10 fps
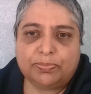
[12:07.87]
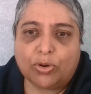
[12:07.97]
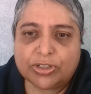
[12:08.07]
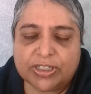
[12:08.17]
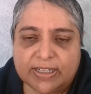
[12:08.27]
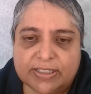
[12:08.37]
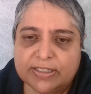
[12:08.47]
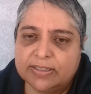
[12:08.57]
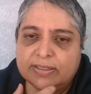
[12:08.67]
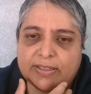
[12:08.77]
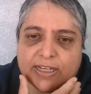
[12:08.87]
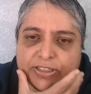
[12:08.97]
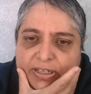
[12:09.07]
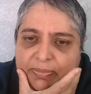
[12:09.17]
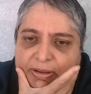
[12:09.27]
Both sides.
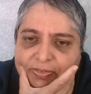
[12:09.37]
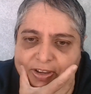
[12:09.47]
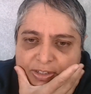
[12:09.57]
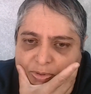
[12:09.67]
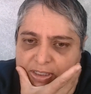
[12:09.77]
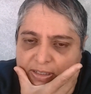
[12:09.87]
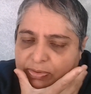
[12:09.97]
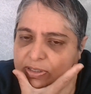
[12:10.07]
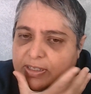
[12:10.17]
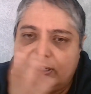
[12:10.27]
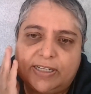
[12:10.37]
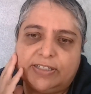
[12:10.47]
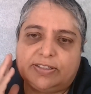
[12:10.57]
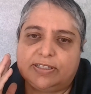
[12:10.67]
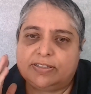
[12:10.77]
Yesterday my face wasn't.
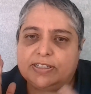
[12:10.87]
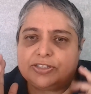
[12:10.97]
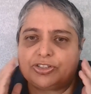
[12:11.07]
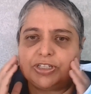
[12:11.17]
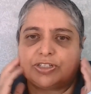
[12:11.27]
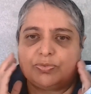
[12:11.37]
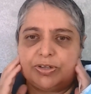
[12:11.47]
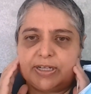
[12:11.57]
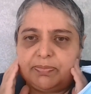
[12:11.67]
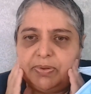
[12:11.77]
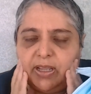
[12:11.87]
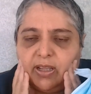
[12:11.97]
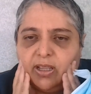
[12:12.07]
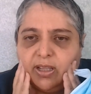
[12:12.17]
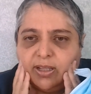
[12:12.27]
These cheeks weren't that
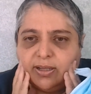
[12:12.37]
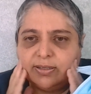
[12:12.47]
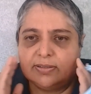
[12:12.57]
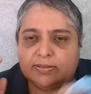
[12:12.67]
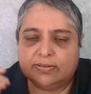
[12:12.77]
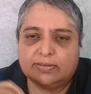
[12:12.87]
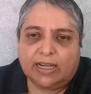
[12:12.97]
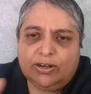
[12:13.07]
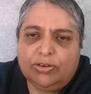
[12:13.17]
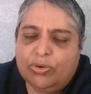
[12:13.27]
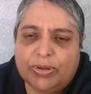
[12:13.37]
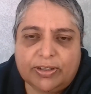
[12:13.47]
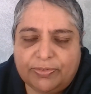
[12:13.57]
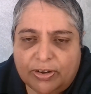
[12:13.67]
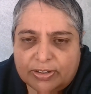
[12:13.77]
big. I don't know what
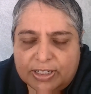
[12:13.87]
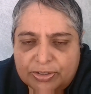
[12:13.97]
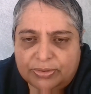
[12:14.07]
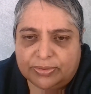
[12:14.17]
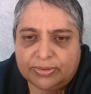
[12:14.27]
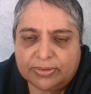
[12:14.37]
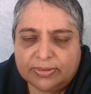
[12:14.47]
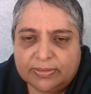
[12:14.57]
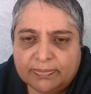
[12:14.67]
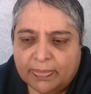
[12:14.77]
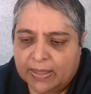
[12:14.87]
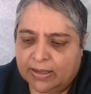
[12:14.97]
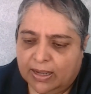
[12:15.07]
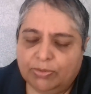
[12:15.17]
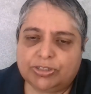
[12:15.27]
the fuck they do.
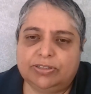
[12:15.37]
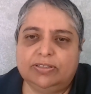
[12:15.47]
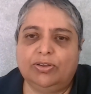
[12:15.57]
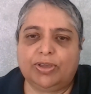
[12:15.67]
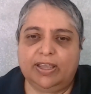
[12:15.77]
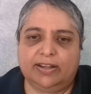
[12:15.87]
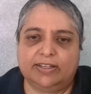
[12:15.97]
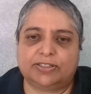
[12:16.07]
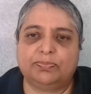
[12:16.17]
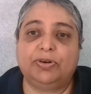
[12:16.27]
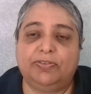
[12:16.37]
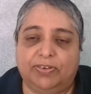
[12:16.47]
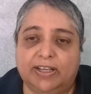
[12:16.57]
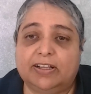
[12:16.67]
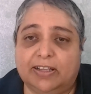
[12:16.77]
I was looking at this
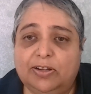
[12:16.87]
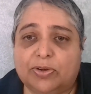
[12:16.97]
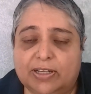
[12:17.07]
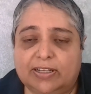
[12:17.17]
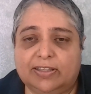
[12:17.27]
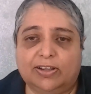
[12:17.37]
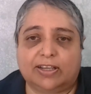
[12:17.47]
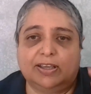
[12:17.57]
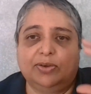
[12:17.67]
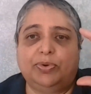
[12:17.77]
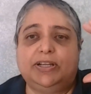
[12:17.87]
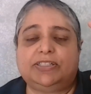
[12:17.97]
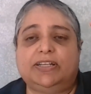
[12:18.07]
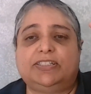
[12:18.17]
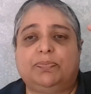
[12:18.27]
briefly. I'll look at it. Like when they
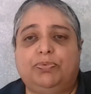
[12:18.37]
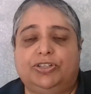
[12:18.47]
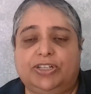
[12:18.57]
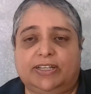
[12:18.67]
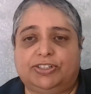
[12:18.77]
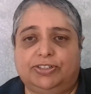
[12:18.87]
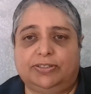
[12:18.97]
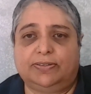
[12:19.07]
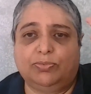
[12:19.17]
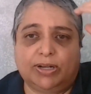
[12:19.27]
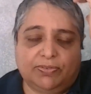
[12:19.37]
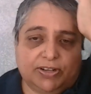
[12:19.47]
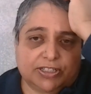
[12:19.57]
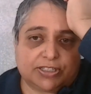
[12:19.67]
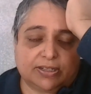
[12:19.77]
said it's a projection, whatever
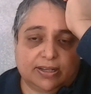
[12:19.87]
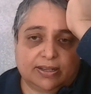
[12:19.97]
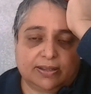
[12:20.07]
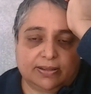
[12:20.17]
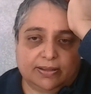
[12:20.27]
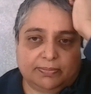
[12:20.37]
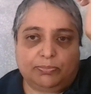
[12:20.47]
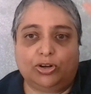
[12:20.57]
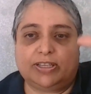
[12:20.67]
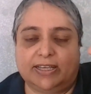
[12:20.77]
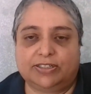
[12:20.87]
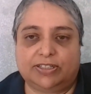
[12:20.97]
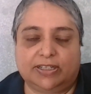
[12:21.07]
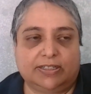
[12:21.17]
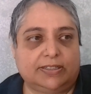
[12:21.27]
this
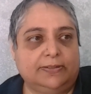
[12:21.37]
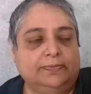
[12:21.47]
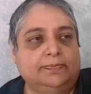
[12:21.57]
broadcasting is.